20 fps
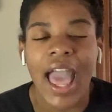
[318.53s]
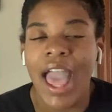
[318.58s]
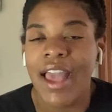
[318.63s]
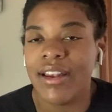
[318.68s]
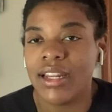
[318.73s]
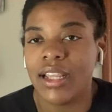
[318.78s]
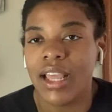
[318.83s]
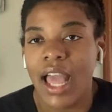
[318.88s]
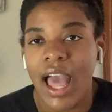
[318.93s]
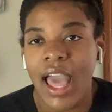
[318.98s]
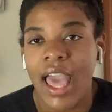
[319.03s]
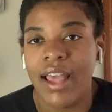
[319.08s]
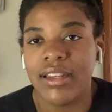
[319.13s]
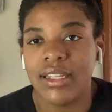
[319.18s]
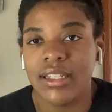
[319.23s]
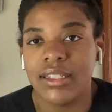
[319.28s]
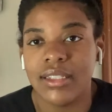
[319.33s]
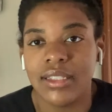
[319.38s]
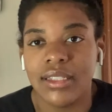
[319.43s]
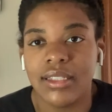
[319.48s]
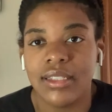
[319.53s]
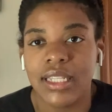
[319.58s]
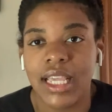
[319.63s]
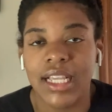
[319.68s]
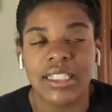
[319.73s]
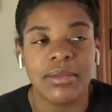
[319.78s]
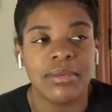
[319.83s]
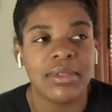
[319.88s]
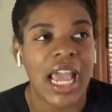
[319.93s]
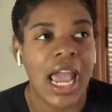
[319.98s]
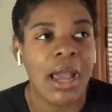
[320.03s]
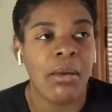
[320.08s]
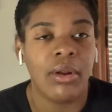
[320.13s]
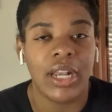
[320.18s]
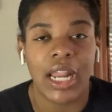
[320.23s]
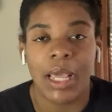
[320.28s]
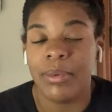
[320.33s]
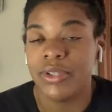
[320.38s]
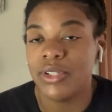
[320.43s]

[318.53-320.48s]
had to take some time on that.